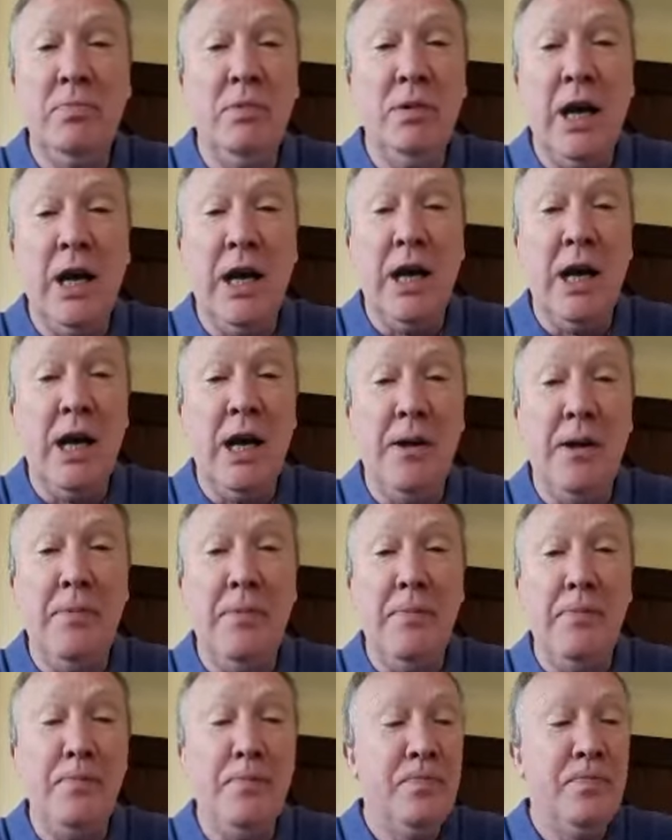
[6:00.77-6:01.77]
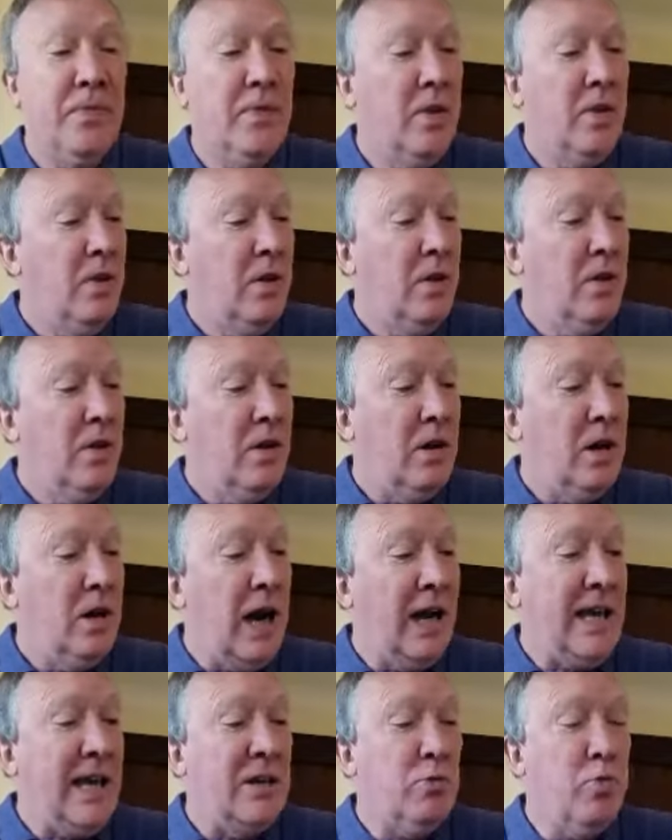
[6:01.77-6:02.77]
Um, I
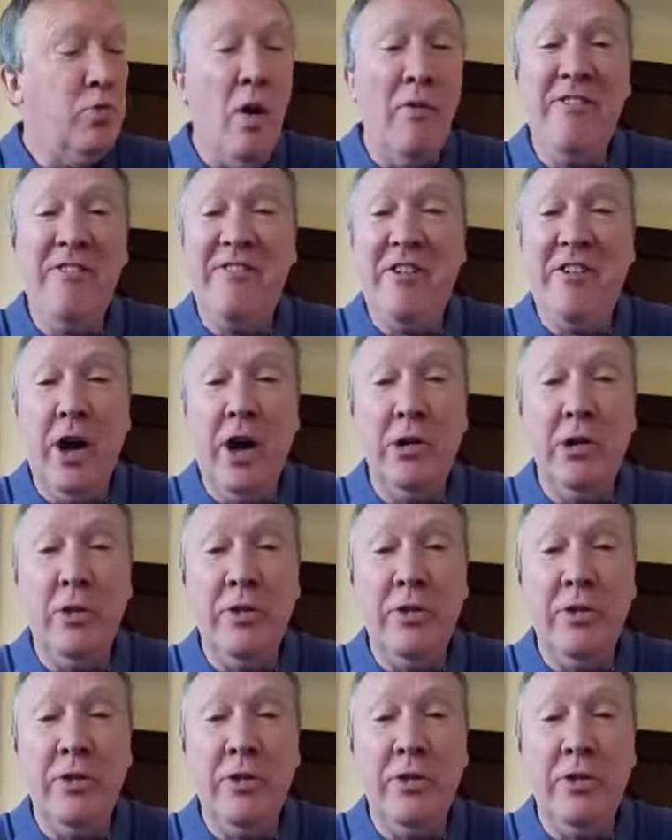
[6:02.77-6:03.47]
guess one final